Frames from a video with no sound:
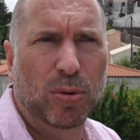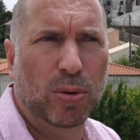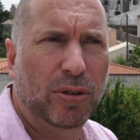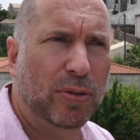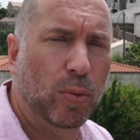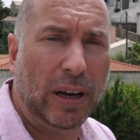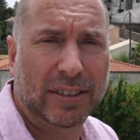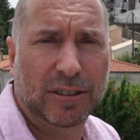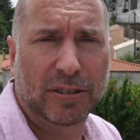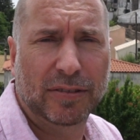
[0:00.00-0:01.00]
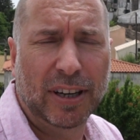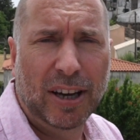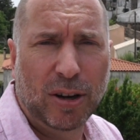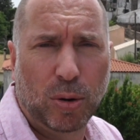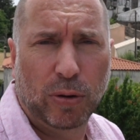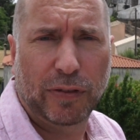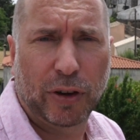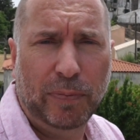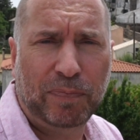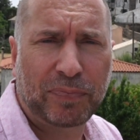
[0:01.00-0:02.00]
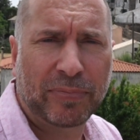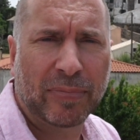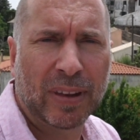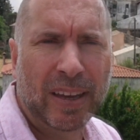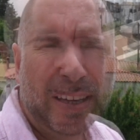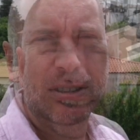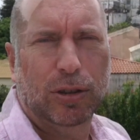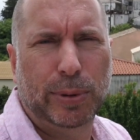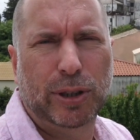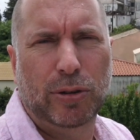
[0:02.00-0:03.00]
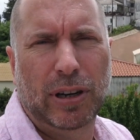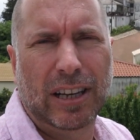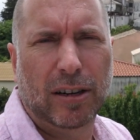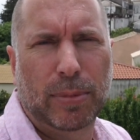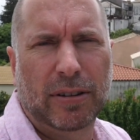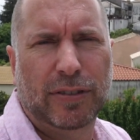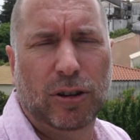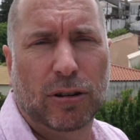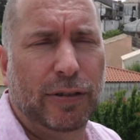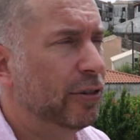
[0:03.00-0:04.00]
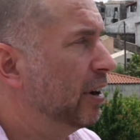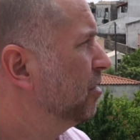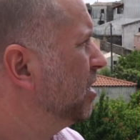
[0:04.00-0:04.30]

northwest of Corfu. We'll be doing a little bit of photography around